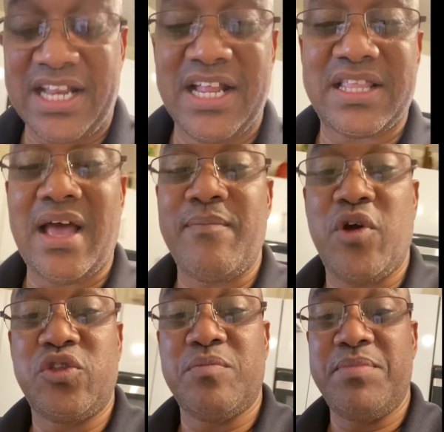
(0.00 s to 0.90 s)
that I'm
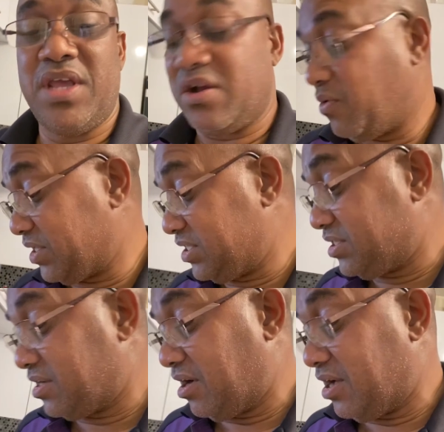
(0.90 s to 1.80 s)
going to make what is
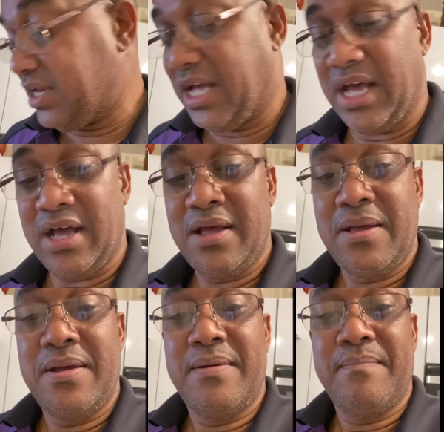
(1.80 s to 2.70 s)
called a
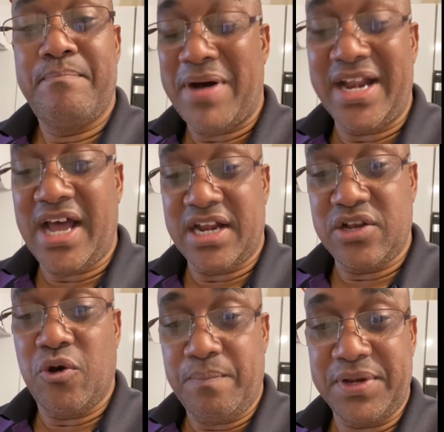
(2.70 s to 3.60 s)
banana
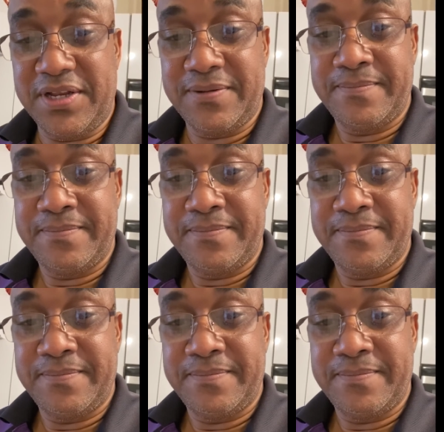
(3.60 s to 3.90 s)
dumpling.